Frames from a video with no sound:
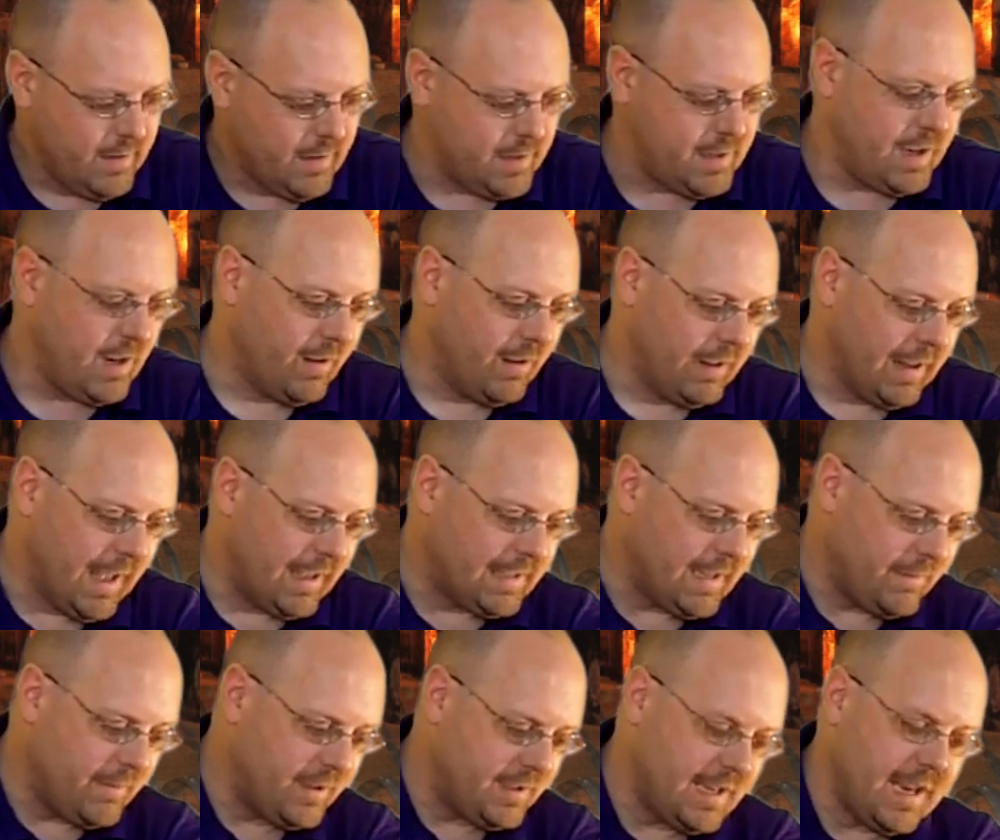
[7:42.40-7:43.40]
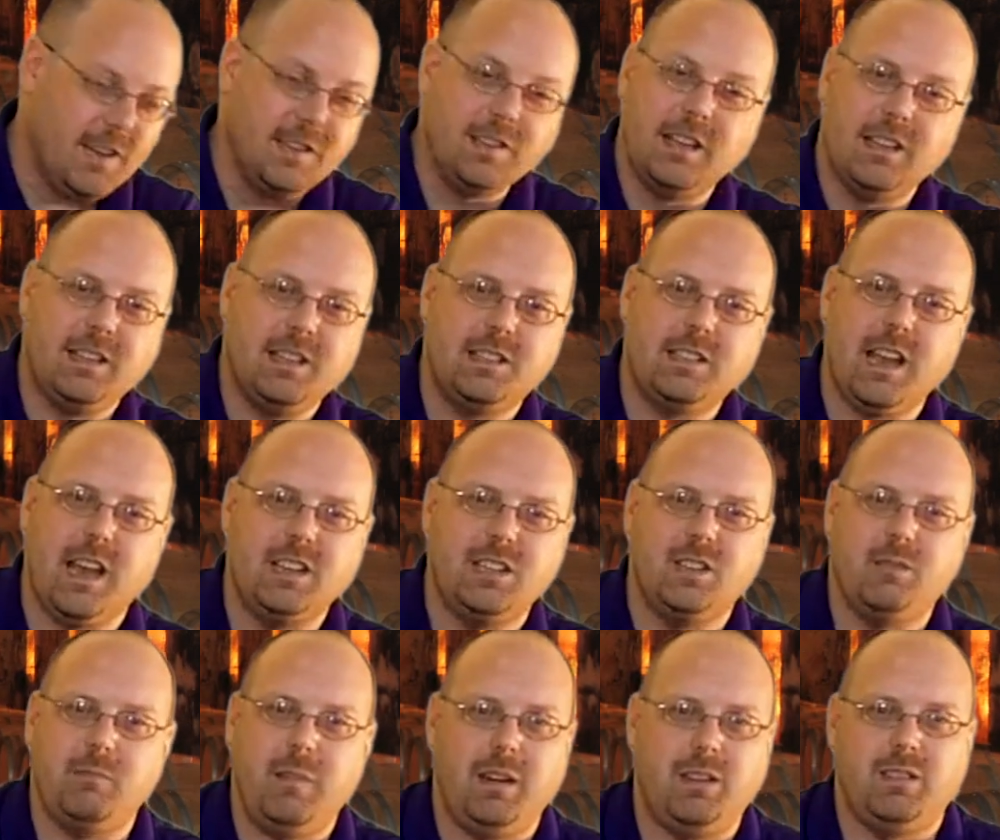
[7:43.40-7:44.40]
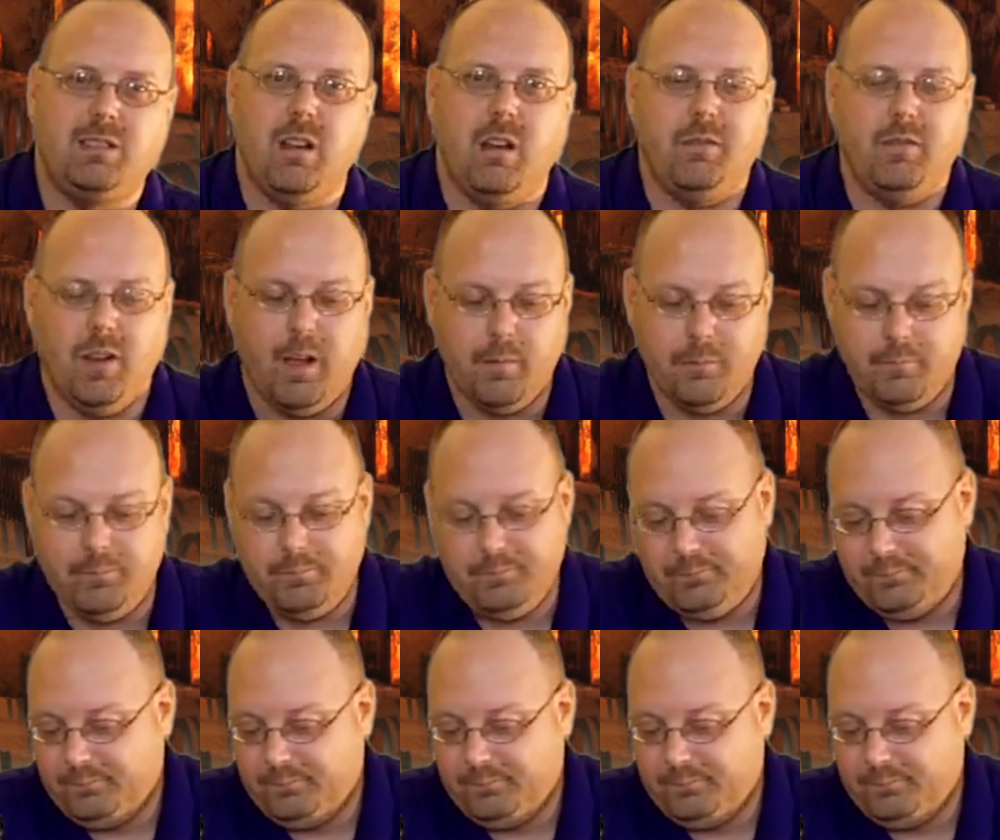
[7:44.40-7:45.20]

Because you know, a lot of times it sounds like these guys just make stuff up.